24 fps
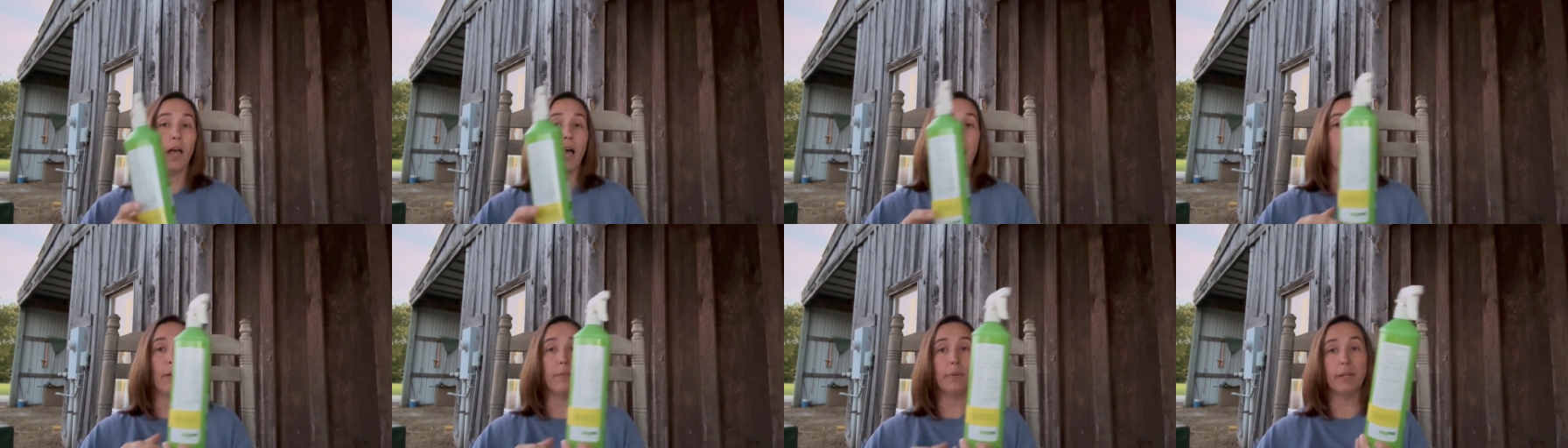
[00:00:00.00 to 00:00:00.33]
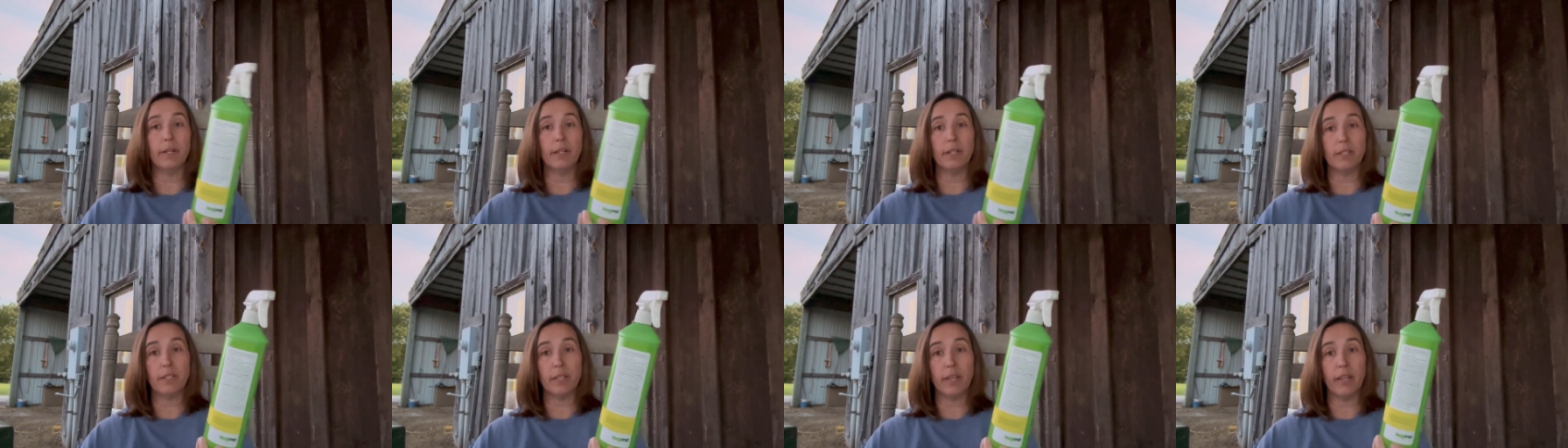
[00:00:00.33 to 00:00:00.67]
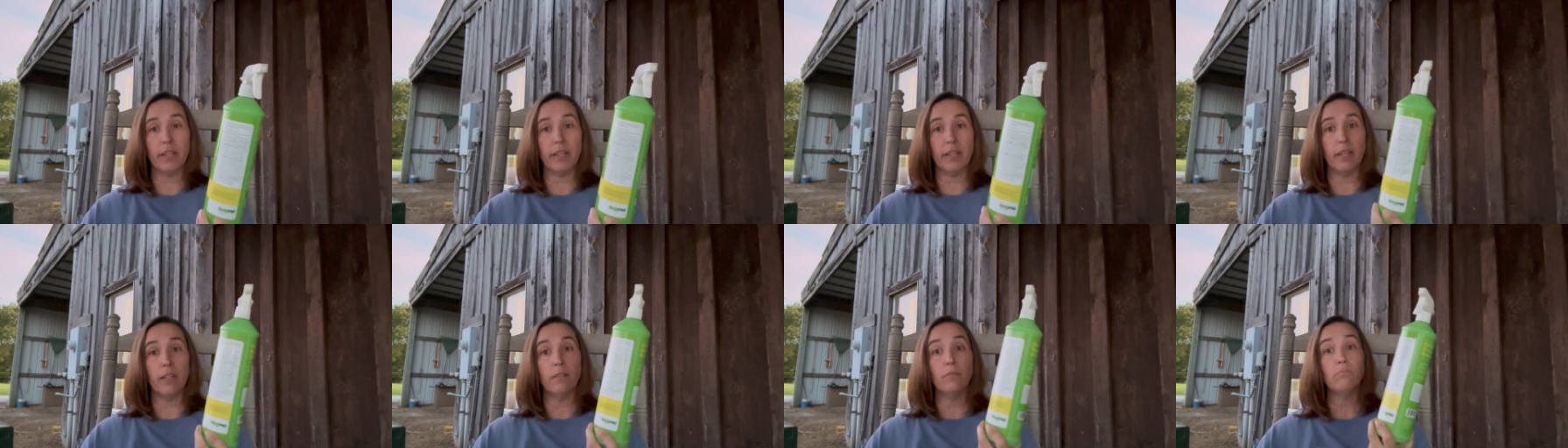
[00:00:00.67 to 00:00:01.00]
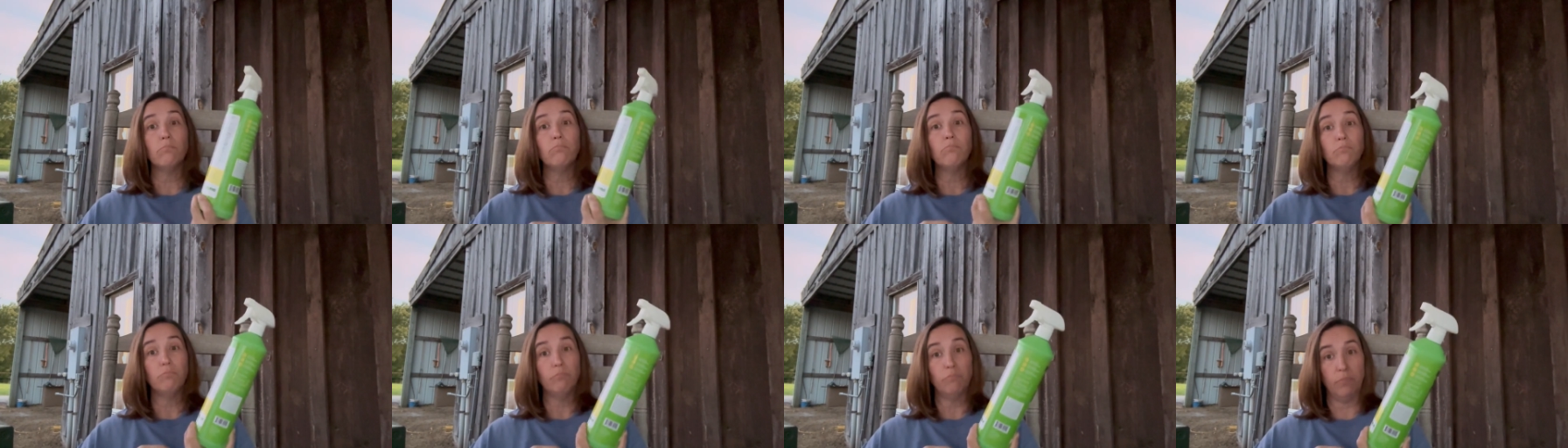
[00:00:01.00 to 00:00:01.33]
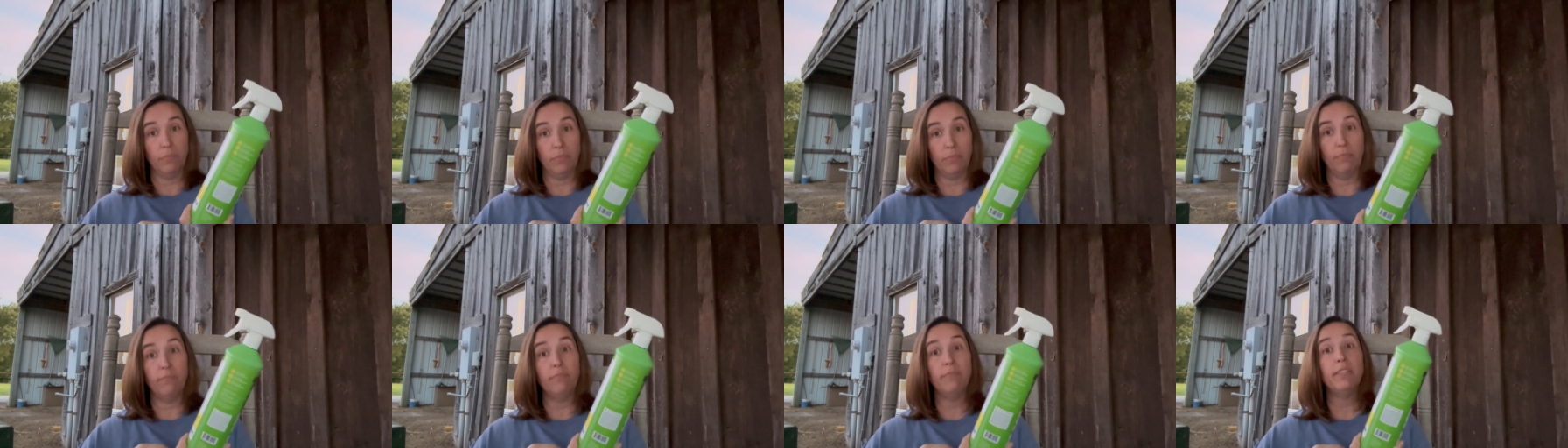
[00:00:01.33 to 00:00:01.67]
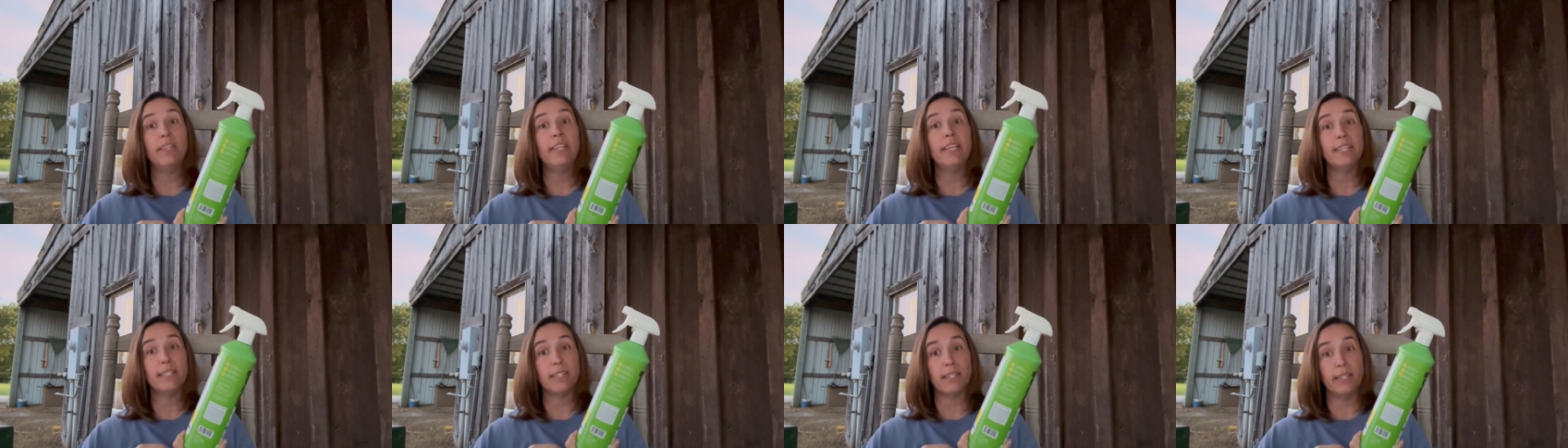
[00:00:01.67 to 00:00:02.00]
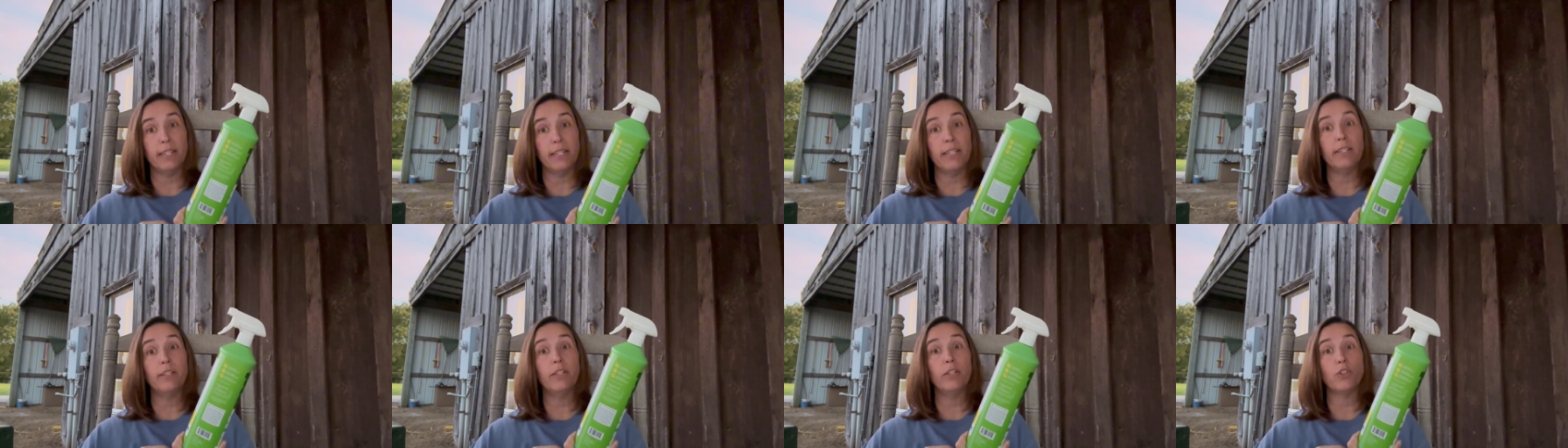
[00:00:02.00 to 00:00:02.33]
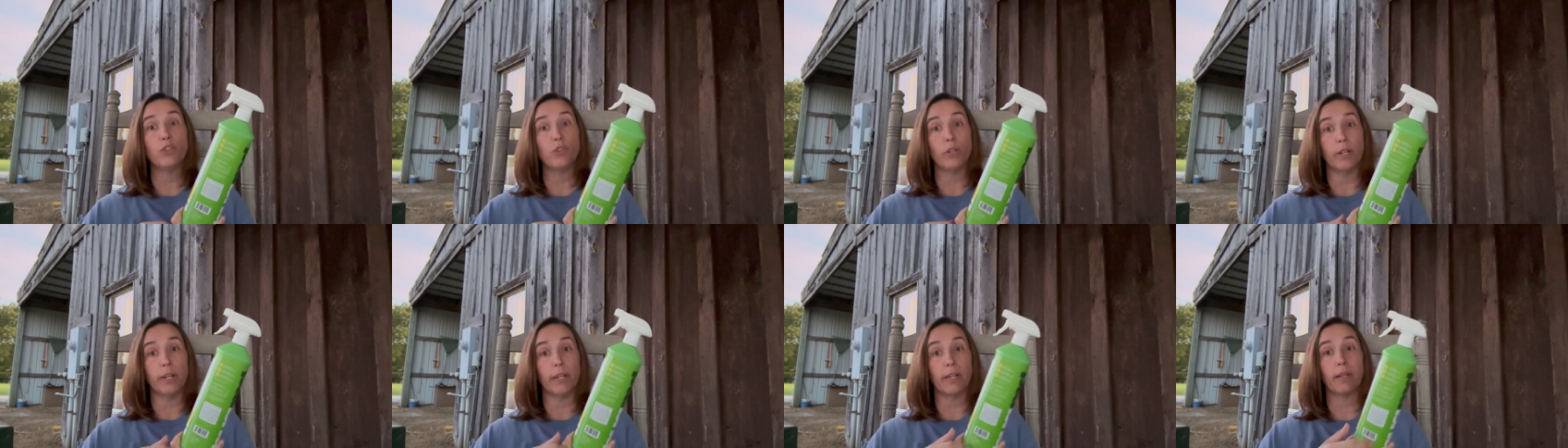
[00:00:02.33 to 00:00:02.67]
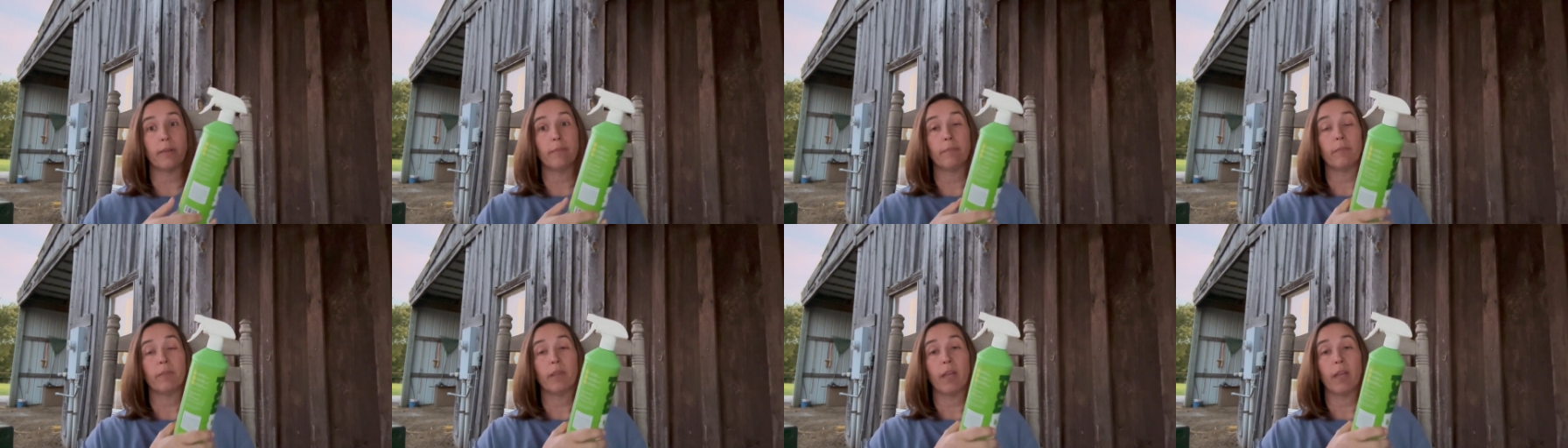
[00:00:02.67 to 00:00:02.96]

I'm going to tell you, this did the trick.